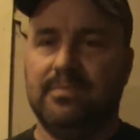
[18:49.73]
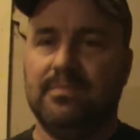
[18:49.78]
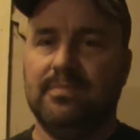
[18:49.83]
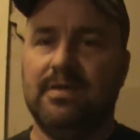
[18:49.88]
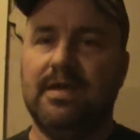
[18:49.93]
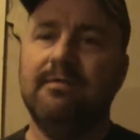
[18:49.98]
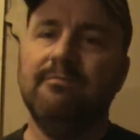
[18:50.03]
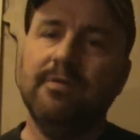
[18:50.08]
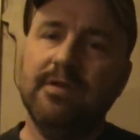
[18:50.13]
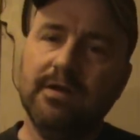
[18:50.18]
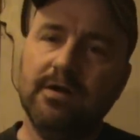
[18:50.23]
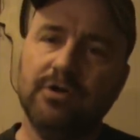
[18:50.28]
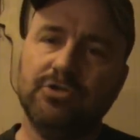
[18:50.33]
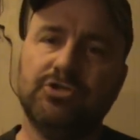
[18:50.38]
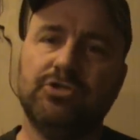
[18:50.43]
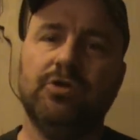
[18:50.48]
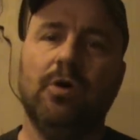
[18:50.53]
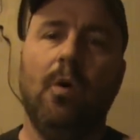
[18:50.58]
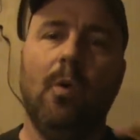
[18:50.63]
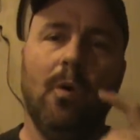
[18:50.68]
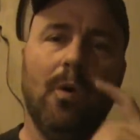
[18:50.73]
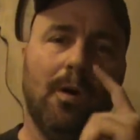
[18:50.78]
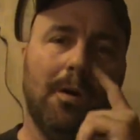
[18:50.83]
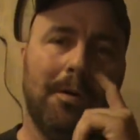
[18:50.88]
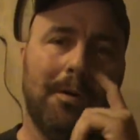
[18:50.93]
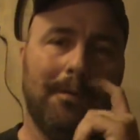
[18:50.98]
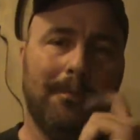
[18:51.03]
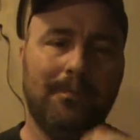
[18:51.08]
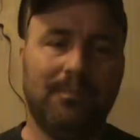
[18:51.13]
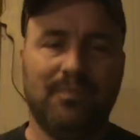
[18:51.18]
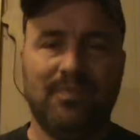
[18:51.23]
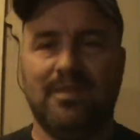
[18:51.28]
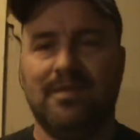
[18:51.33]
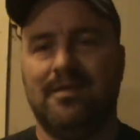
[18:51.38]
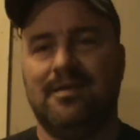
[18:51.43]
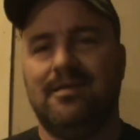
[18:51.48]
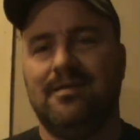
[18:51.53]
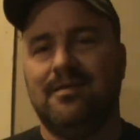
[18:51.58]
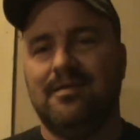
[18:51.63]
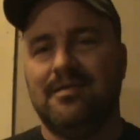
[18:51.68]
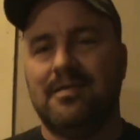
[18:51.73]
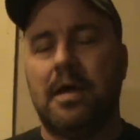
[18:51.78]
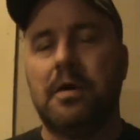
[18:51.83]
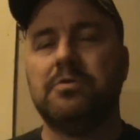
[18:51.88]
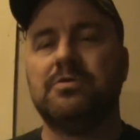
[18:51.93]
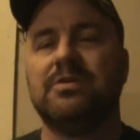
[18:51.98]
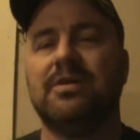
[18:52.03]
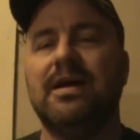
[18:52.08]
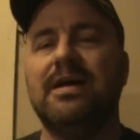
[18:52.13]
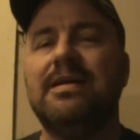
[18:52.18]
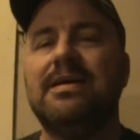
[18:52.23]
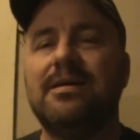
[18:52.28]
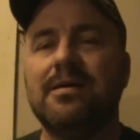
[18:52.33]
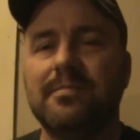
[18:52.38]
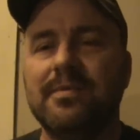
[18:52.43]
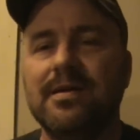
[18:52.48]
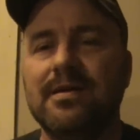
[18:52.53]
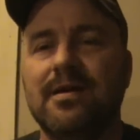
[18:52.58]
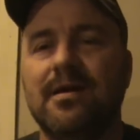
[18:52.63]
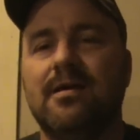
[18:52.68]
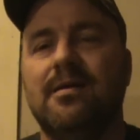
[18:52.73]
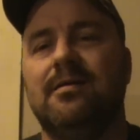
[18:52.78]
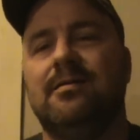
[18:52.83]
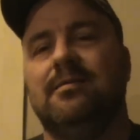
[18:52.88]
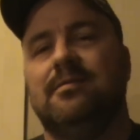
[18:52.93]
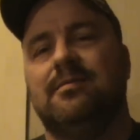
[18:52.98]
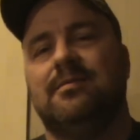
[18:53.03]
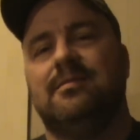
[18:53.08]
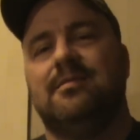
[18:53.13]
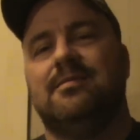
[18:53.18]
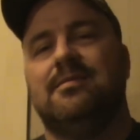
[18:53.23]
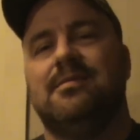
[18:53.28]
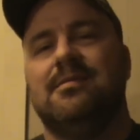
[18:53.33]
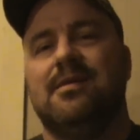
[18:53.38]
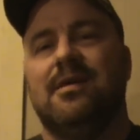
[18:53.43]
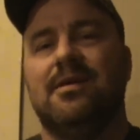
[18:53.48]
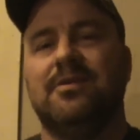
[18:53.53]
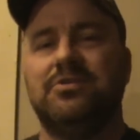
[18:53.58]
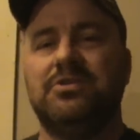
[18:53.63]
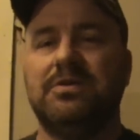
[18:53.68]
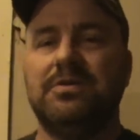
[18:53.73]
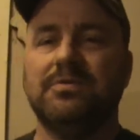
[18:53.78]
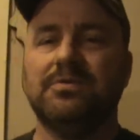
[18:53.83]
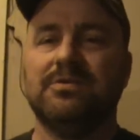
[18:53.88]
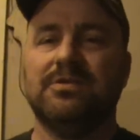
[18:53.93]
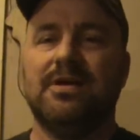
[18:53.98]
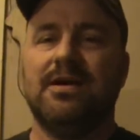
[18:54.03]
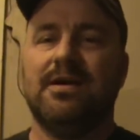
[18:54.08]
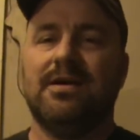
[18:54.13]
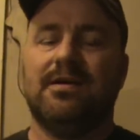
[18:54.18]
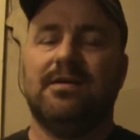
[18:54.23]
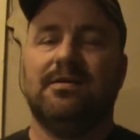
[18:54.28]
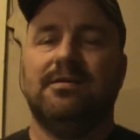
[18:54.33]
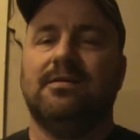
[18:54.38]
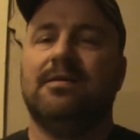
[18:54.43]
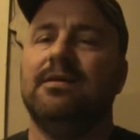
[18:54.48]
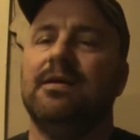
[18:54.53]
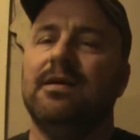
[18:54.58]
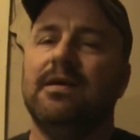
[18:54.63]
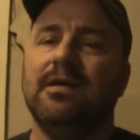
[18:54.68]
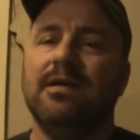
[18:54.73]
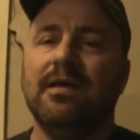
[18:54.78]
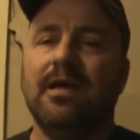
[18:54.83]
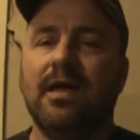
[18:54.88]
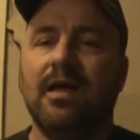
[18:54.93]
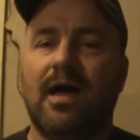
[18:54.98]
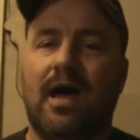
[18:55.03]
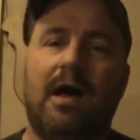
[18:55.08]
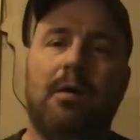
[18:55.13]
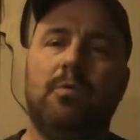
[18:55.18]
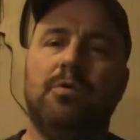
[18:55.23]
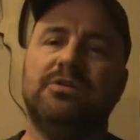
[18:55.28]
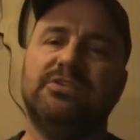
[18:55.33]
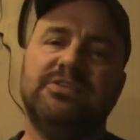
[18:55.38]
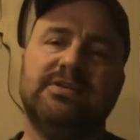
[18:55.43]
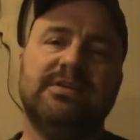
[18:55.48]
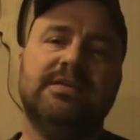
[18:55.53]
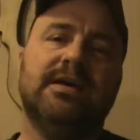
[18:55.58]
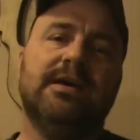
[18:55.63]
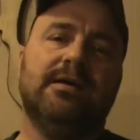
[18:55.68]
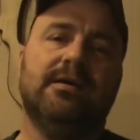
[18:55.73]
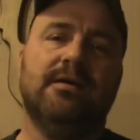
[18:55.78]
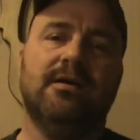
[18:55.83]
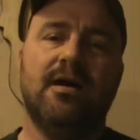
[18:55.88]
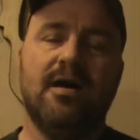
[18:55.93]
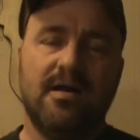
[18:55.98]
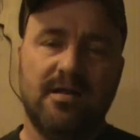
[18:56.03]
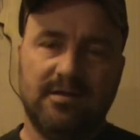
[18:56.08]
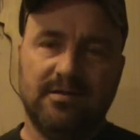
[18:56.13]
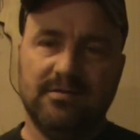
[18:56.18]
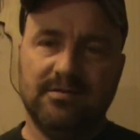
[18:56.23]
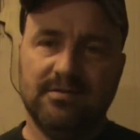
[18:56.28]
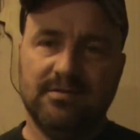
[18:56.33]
Even in her store, there was a lady come in there and she was like, I want to see that gun.